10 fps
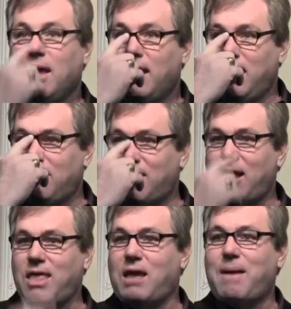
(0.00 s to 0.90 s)
It didn't say
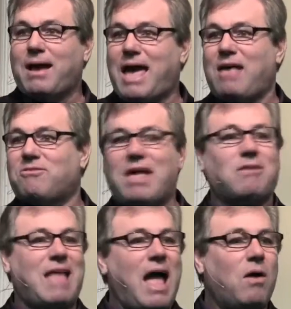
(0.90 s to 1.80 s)
anything about casting
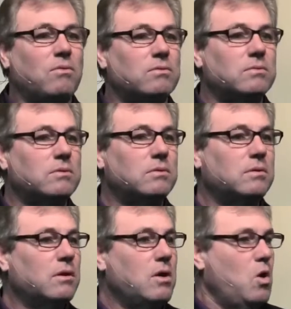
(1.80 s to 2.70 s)
out doubt.
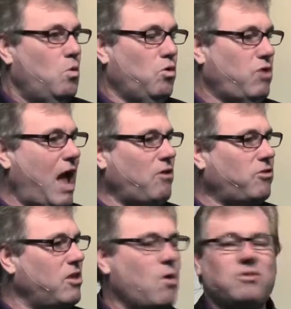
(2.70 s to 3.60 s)
Well, doubt's
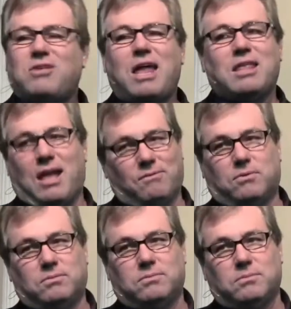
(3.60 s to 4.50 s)
a, no, it's not a devil.